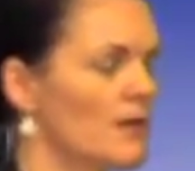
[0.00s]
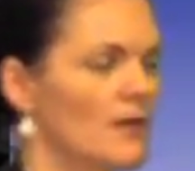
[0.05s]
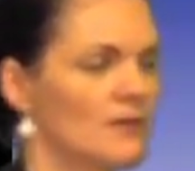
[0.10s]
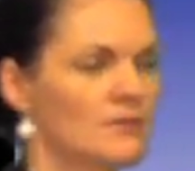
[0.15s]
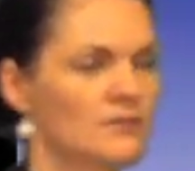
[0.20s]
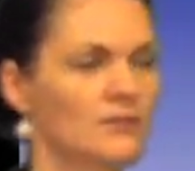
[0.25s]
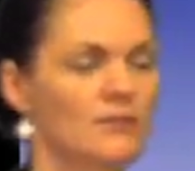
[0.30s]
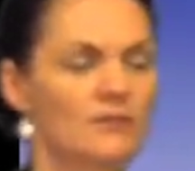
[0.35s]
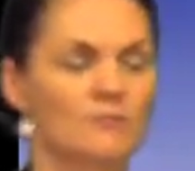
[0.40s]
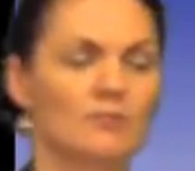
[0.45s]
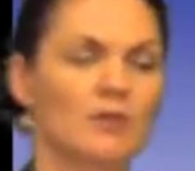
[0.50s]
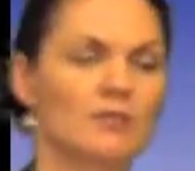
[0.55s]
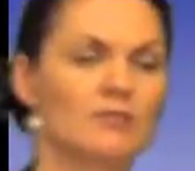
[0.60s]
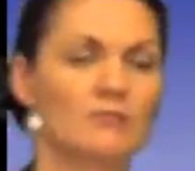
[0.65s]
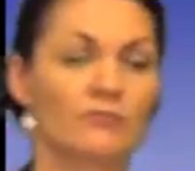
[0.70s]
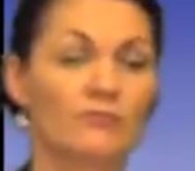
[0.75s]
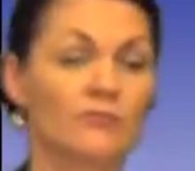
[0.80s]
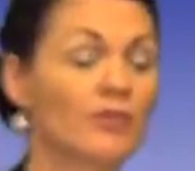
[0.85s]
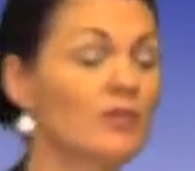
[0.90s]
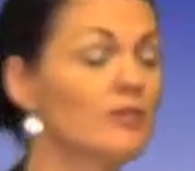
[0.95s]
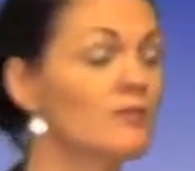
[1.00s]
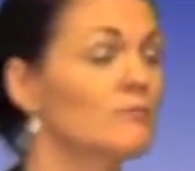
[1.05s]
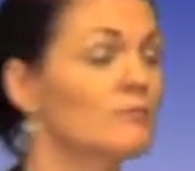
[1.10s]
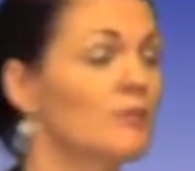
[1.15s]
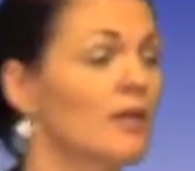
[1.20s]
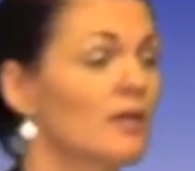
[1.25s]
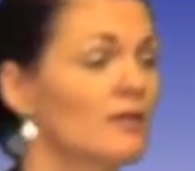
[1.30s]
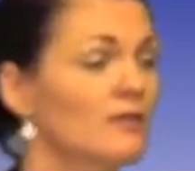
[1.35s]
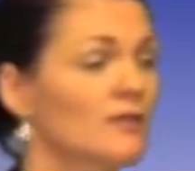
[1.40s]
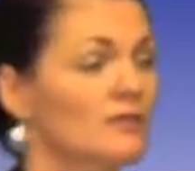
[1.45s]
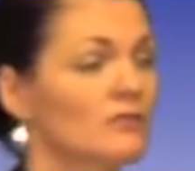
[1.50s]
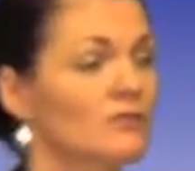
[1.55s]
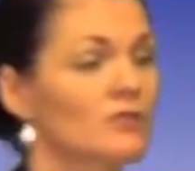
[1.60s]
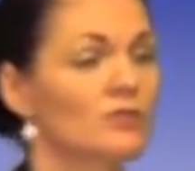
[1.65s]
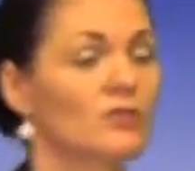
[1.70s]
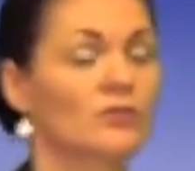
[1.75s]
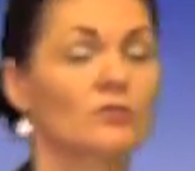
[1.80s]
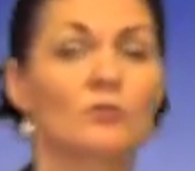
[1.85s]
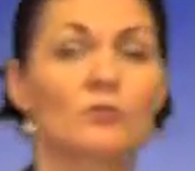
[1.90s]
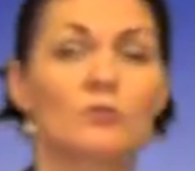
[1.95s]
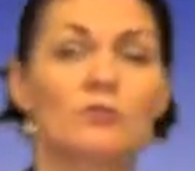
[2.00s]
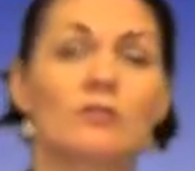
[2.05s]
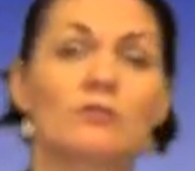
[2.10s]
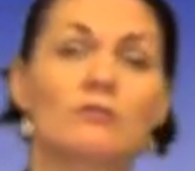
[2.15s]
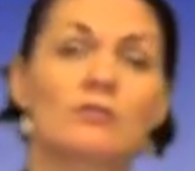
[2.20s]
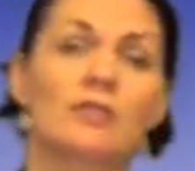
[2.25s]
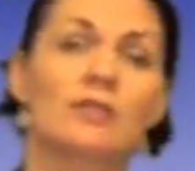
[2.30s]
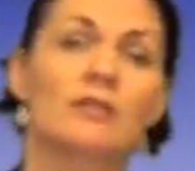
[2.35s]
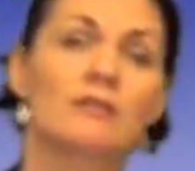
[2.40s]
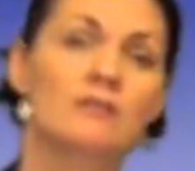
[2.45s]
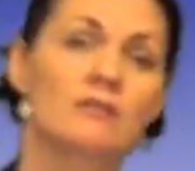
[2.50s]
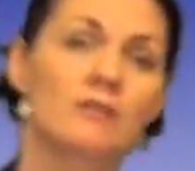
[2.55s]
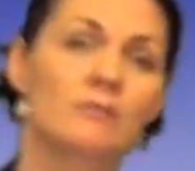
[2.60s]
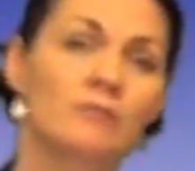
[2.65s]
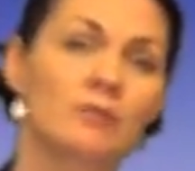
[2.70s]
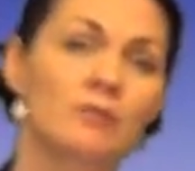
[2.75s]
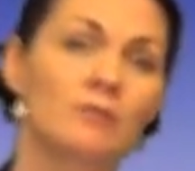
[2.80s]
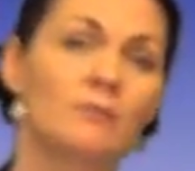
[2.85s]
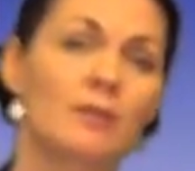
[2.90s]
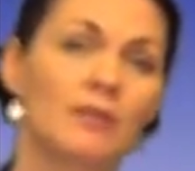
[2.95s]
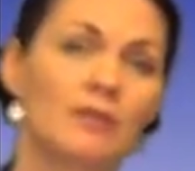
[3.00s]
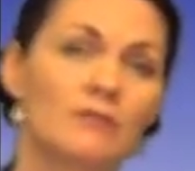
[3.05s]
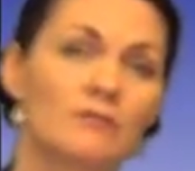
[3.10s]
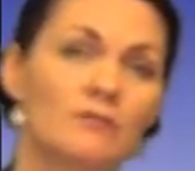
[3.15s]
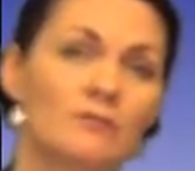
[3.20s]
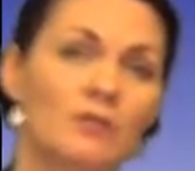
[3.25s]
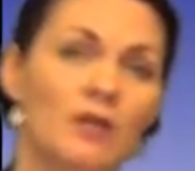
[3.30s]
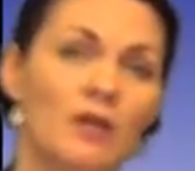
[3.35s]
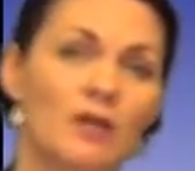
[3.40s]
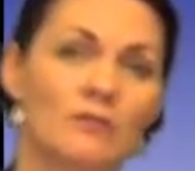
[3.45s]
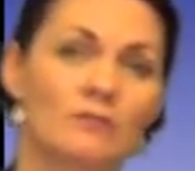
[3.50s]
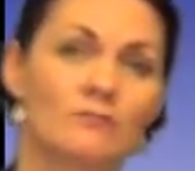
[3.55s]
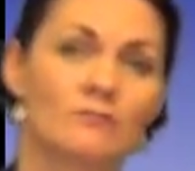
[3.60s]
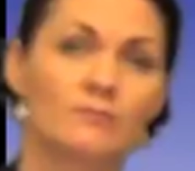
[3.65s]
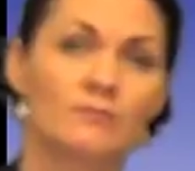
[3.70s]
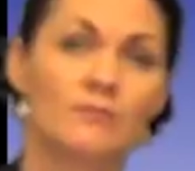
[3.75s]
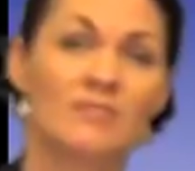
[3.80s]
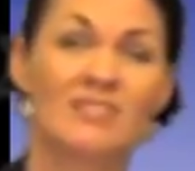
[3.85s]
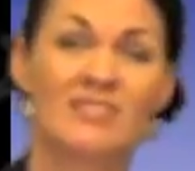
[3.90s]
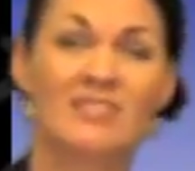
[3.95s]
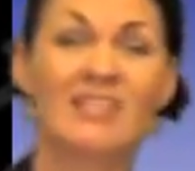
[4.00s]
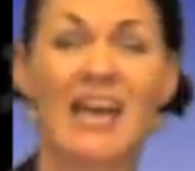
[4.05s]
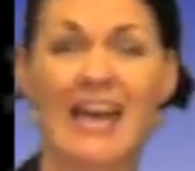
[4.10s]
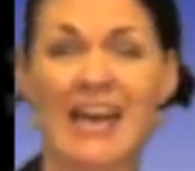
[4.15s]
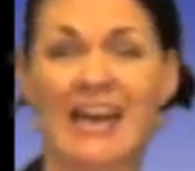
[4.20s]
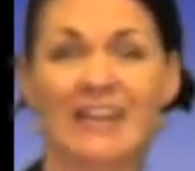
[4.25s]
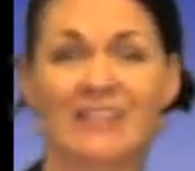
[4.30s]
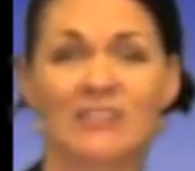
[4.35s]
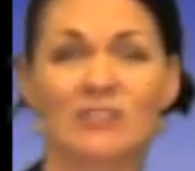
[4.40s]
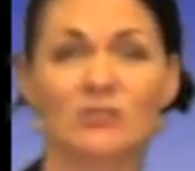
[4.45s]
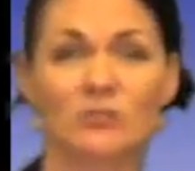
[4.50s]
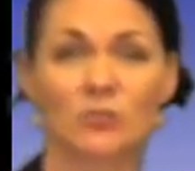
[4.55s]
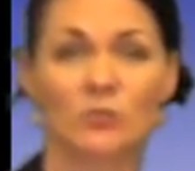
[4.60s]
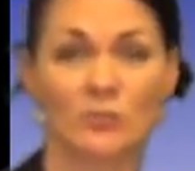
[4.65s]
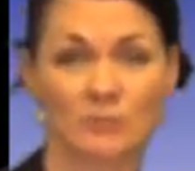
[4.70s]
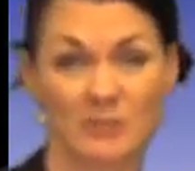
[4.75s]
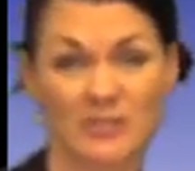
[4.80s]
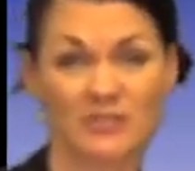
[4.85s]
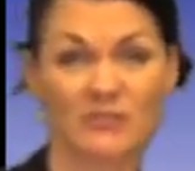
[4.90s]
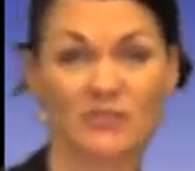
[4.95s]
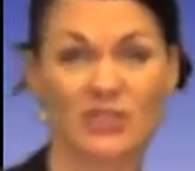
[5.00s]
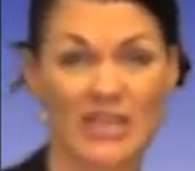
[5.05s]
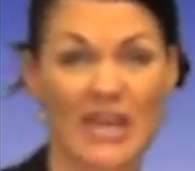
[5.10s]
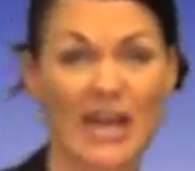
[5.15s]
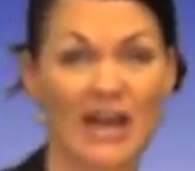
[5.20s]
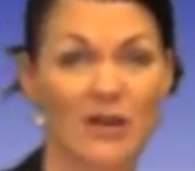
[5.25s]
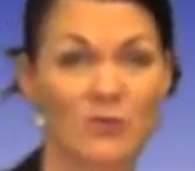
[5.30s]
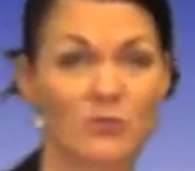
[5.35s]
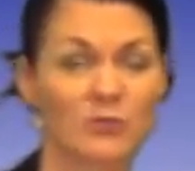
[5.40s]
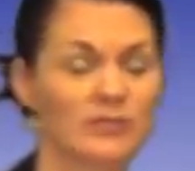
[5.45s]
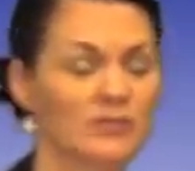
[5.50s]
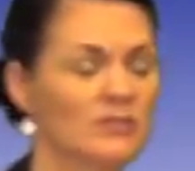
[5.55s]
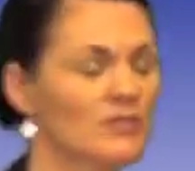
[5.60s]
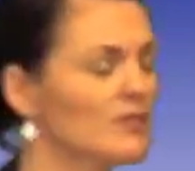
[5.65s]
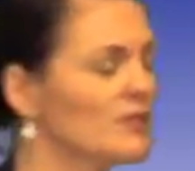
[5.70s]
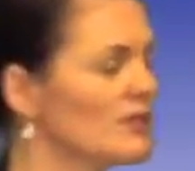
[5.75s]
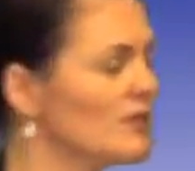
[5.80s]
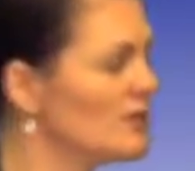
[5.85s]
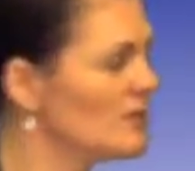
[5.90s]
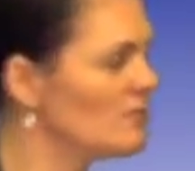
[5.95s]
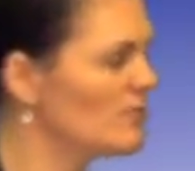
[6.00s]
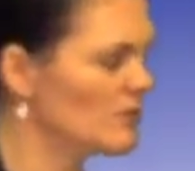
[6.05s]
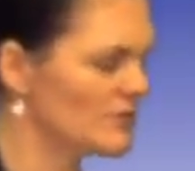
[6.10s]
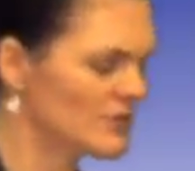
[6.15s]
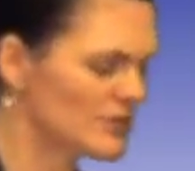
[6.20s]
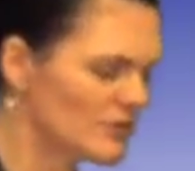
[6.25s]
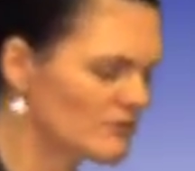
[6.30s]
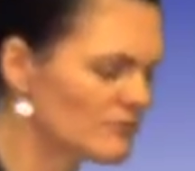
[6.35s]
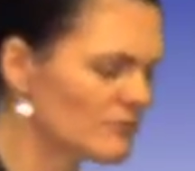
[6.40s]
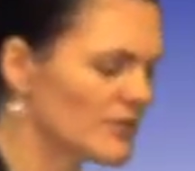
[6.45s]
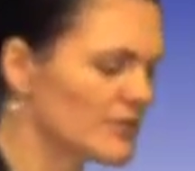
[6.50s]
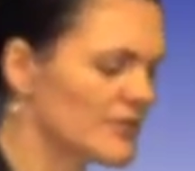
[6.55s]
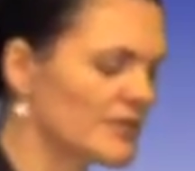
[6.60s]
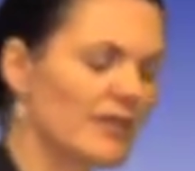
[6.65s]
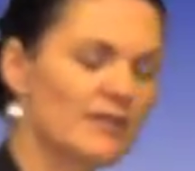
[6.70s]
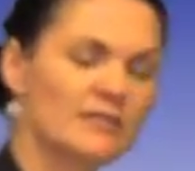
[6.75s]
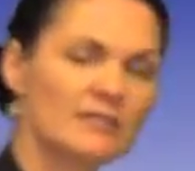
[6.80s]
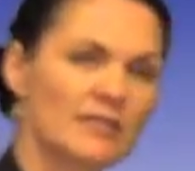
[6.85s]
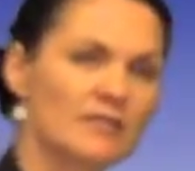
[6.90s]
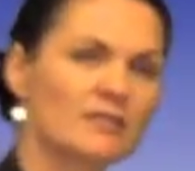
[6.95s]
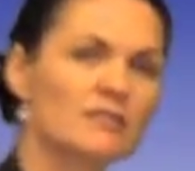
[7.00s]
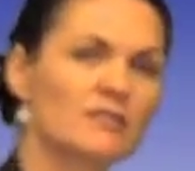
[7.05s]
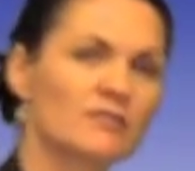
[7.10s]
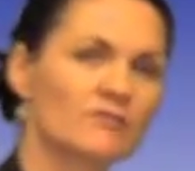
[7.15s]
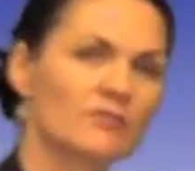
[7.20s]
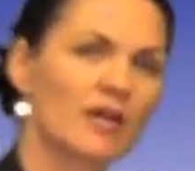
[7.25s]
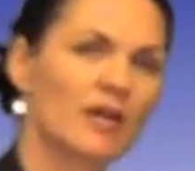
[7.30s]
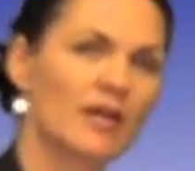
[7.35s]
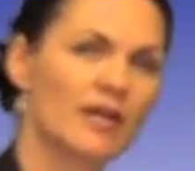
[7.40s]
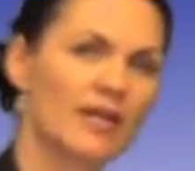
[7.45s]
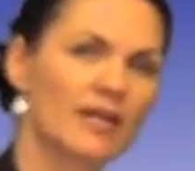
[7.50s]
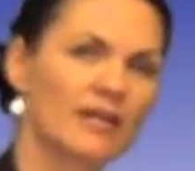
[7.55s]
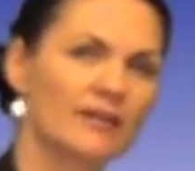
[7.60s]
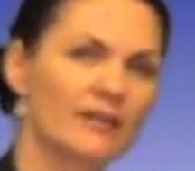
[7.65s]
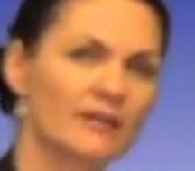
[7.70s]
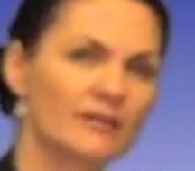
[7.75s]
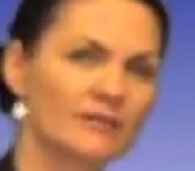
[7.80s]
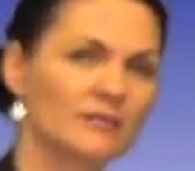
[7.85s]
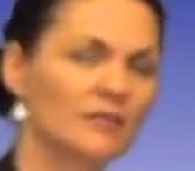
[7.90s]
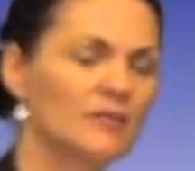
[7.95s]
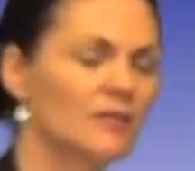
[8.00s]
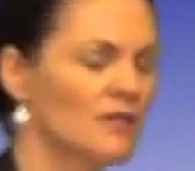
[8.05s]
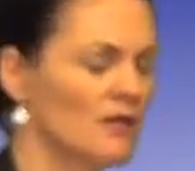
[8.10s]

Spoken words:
As a further meaning, you can also see it as somebody being scared or a bit of a coward. But we don't really get a sense of that here.